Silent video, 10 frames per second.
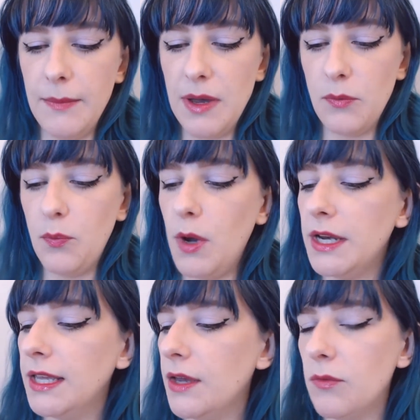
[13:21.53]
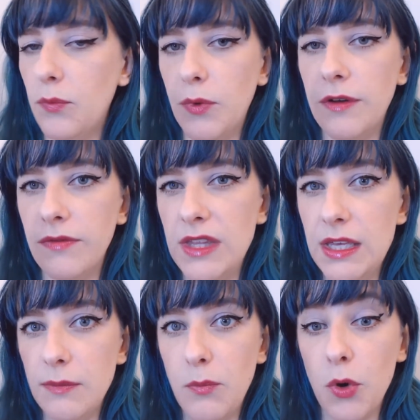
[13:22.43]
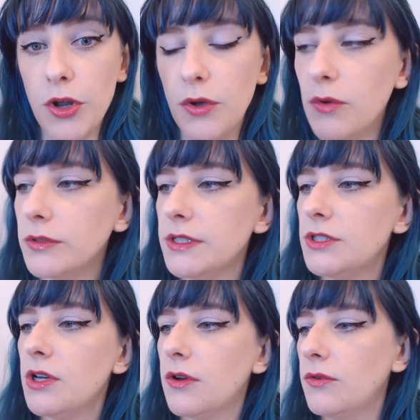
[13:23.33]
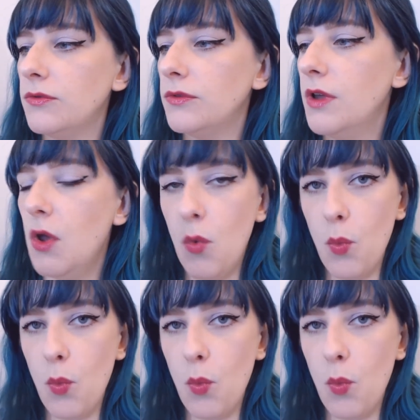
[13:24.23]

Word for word: Um, I want to get one of the more golden tone